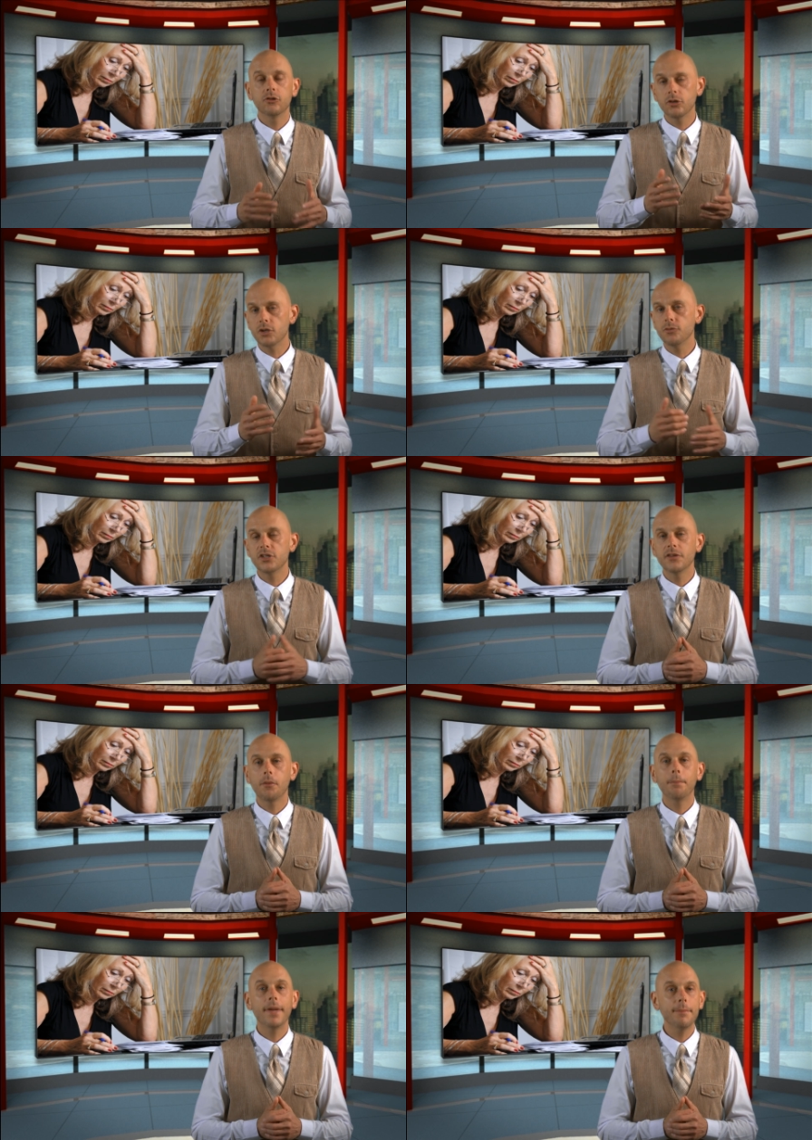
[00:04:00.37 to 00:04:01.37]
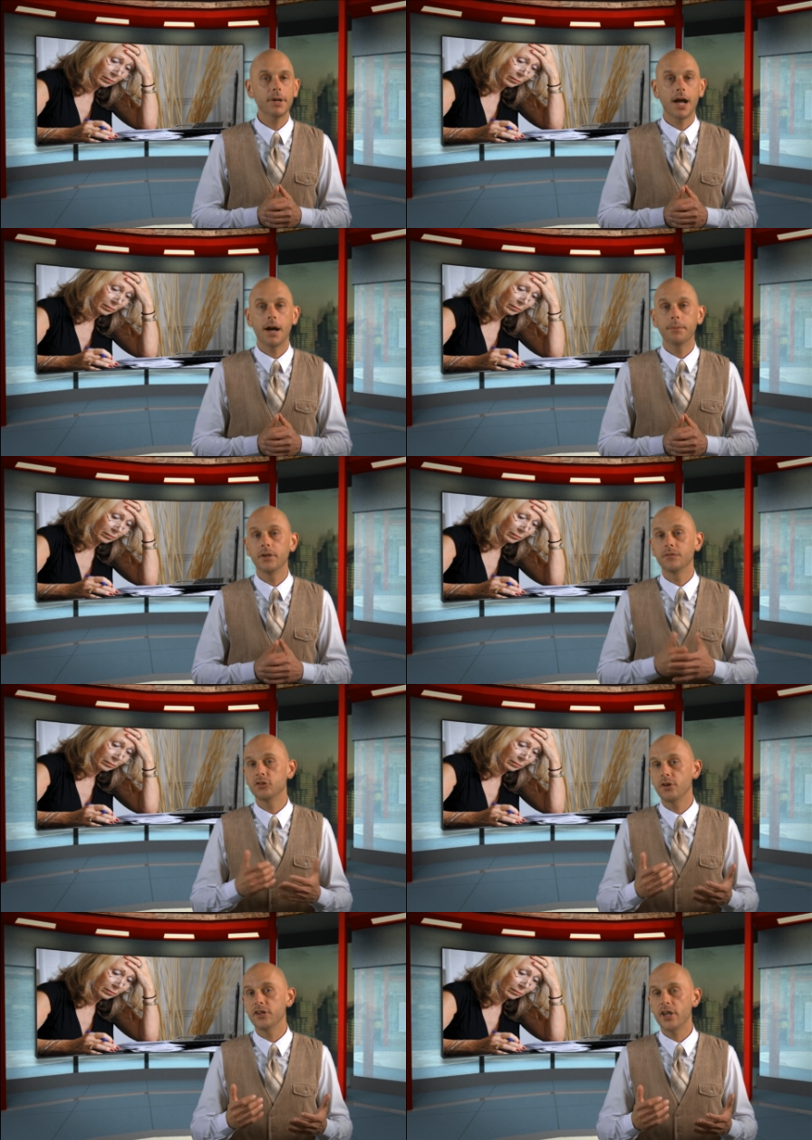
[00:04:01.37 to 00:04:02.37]
so you can receive a paper copy of the
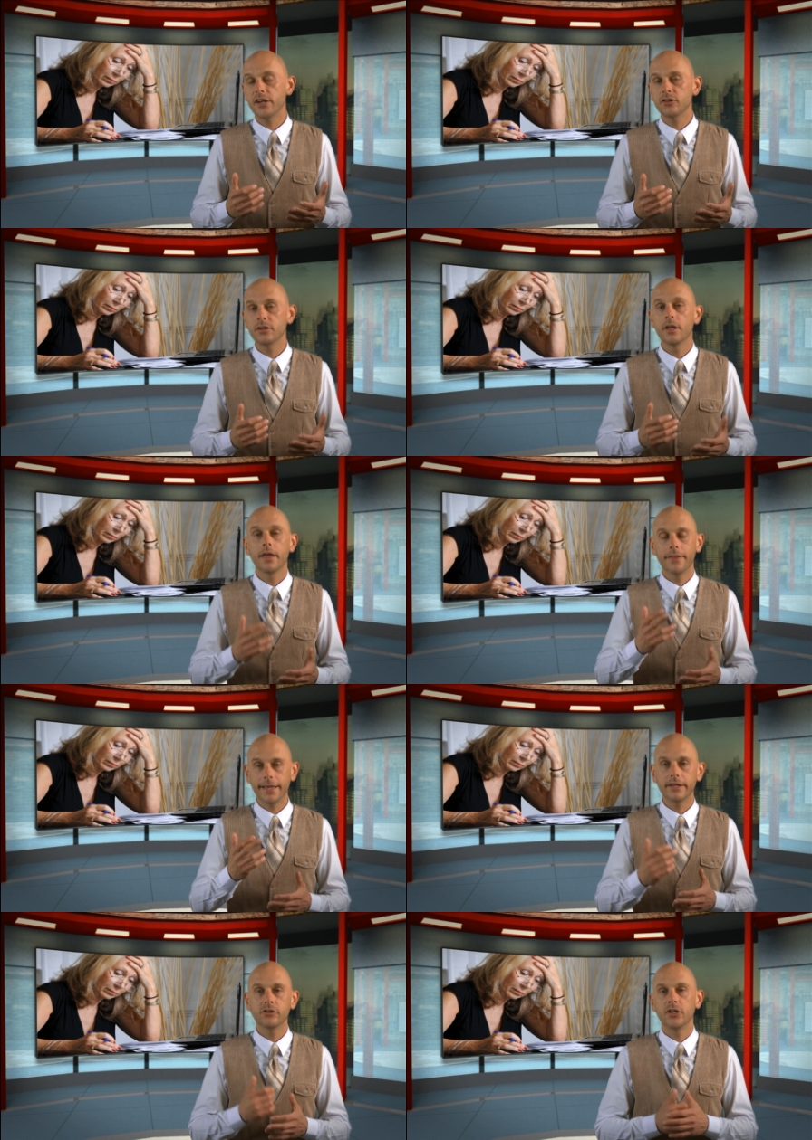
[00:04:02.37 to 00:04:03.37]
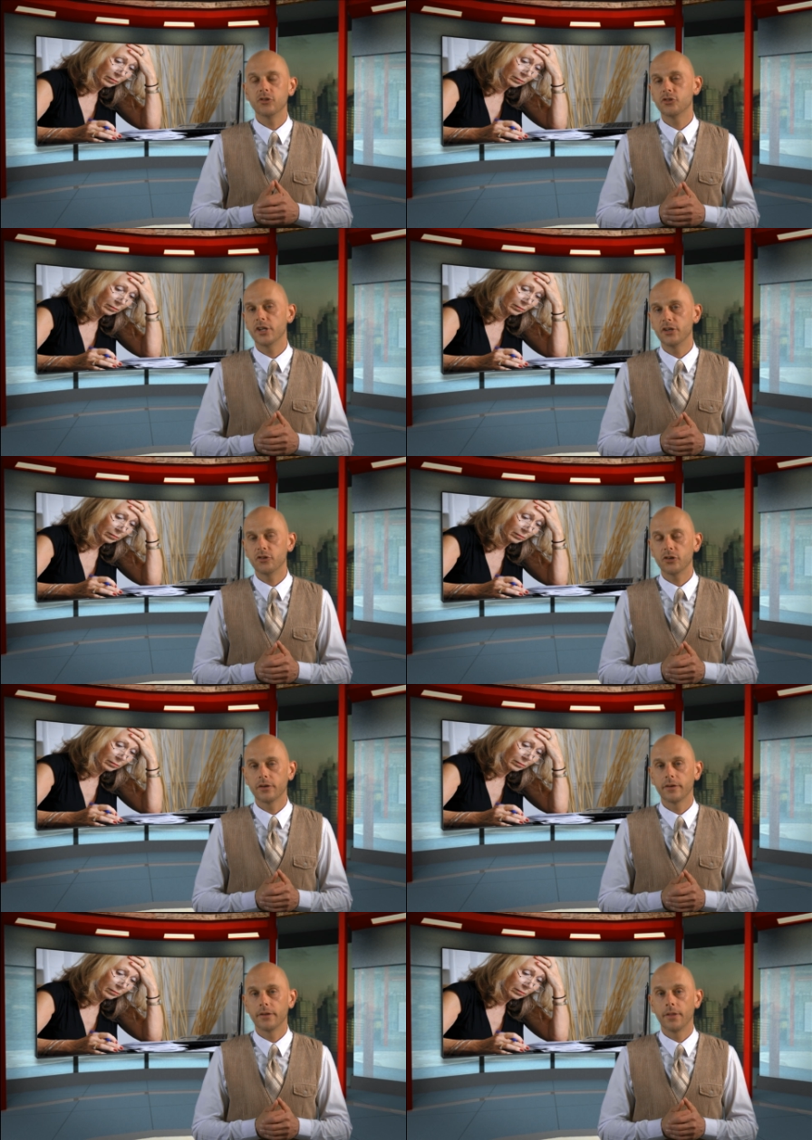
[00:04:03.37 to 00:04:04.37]
transaction that contains your signature.
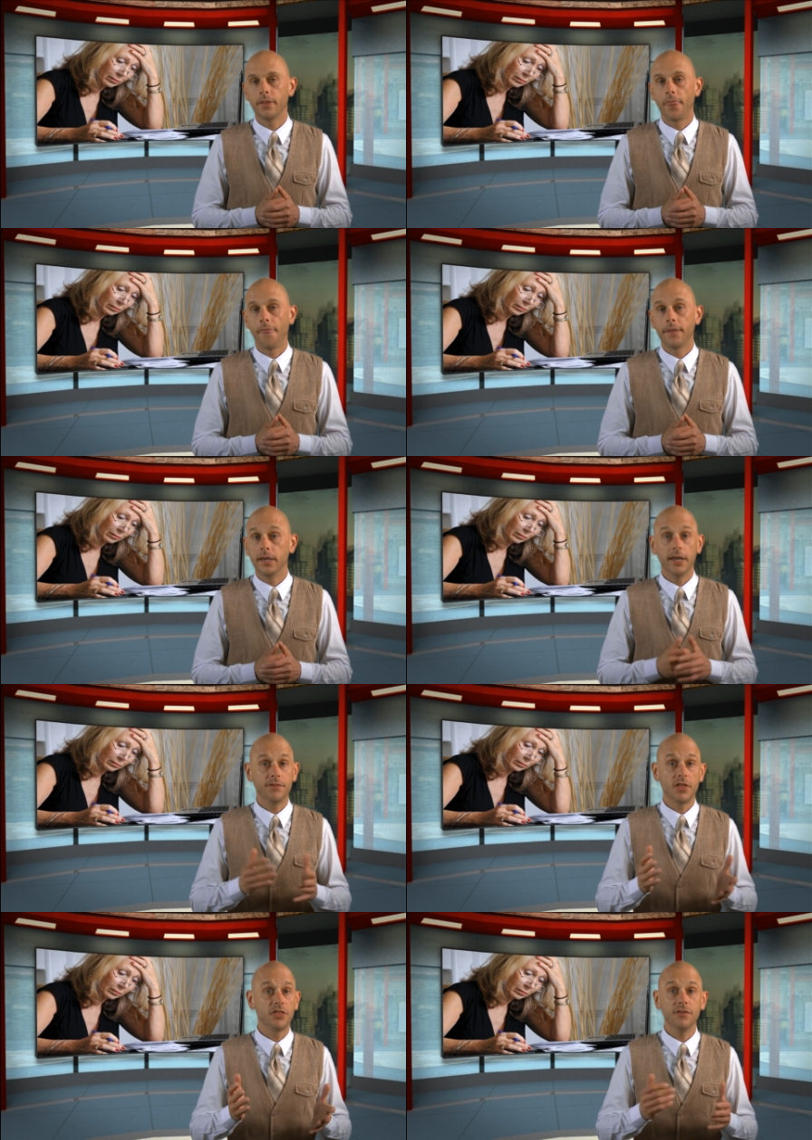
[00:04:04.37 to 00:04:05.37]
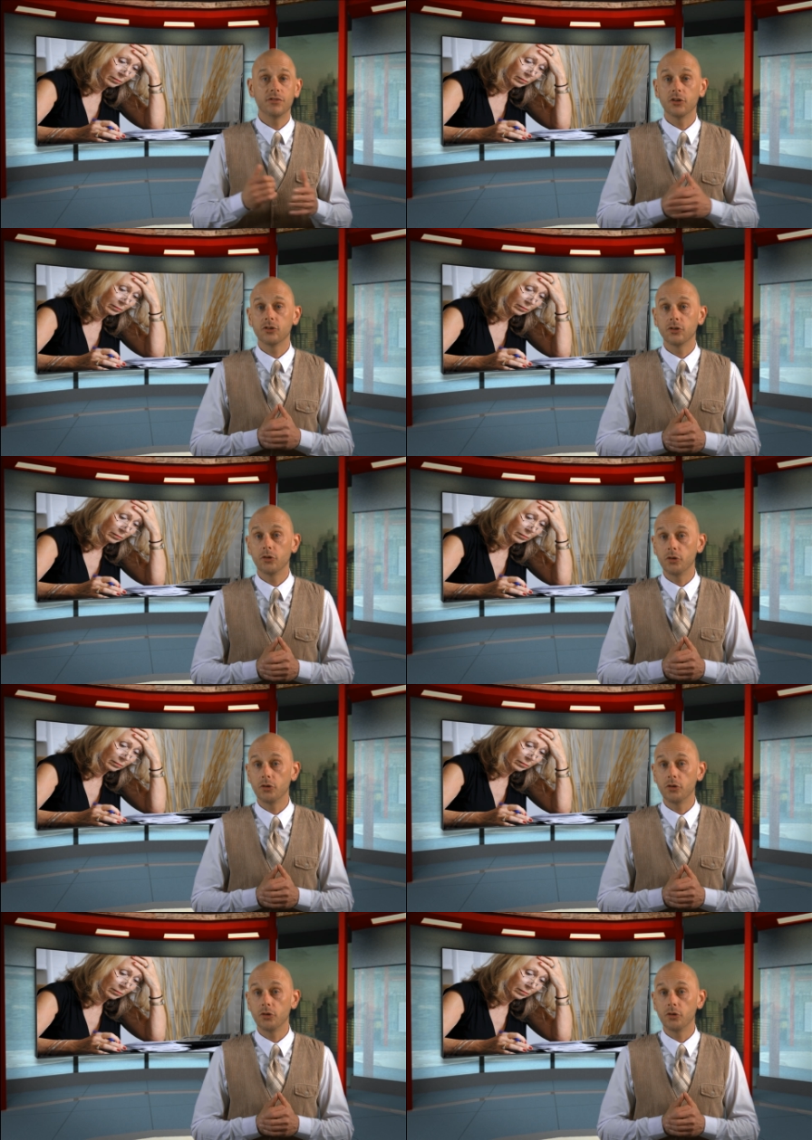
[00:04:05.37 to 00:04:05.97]
If the thief doesn't know